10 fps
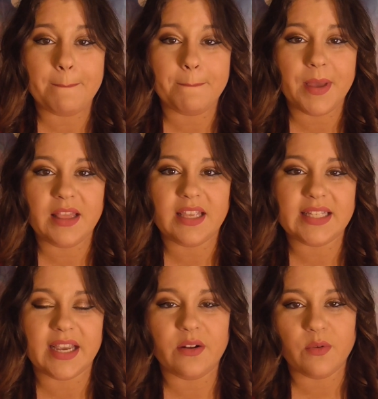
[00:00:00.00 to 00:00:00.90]
but the
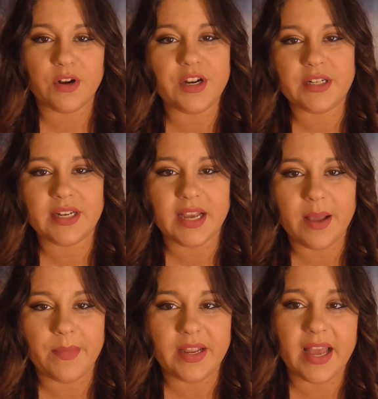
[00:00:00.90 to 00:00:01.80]
second order didn't
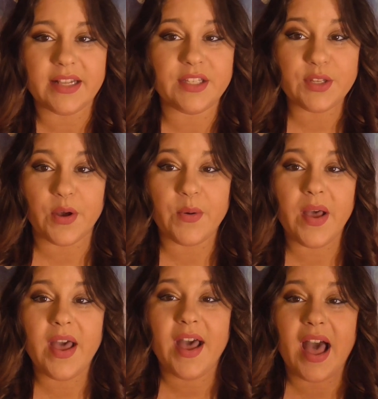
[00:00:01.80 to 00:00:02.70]
come in yet. So
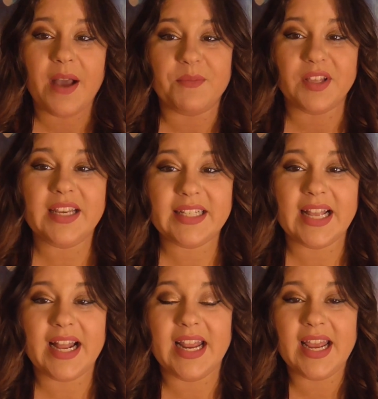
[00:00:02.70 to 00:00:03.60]
I'm really
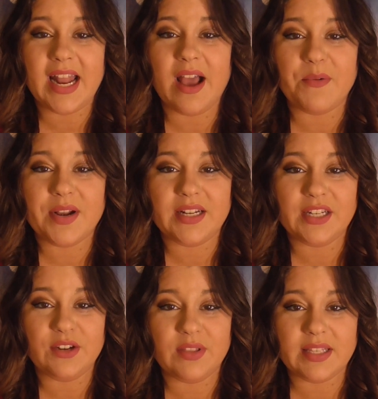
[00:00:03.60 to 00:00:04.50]
excited. I wanted to
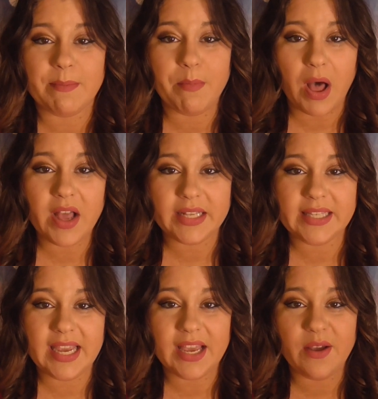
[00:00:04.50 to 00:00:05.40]
do this
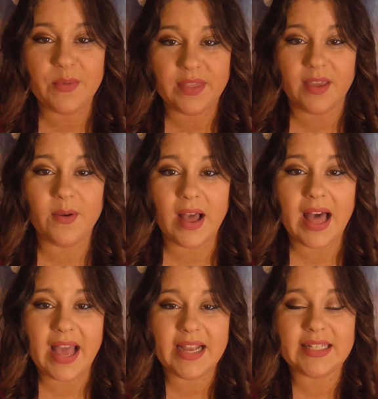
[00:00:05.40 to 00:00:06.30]
unboxing with you
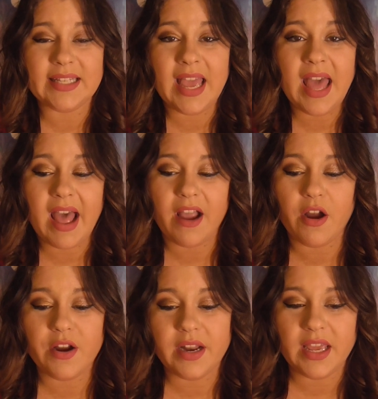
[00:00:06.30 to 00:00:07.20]
guys. I
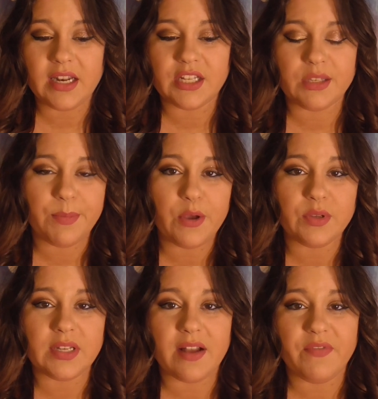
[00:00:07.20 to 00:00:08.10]
already
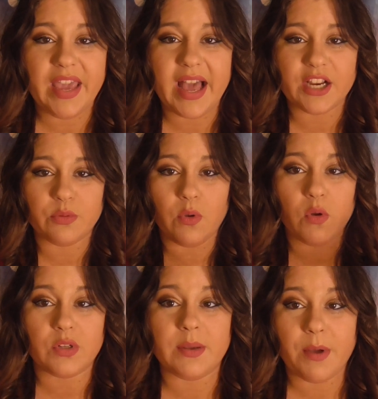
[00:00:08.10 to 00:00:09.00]
disposed of the actual
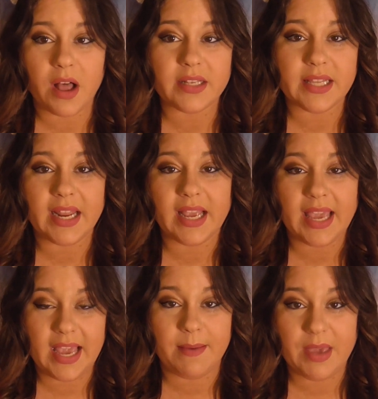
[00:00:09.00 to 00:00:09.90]
Ulta box that it
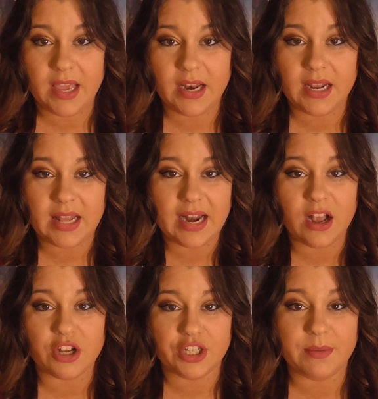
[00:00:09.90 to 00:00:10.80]
came in, that it
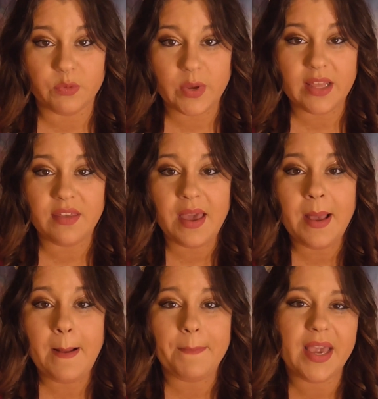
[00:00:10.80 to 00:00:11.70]
got shipped with,
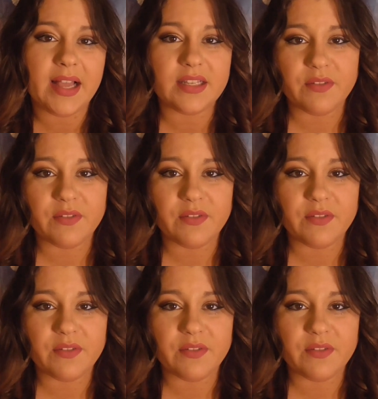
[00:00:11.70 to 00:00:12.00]
because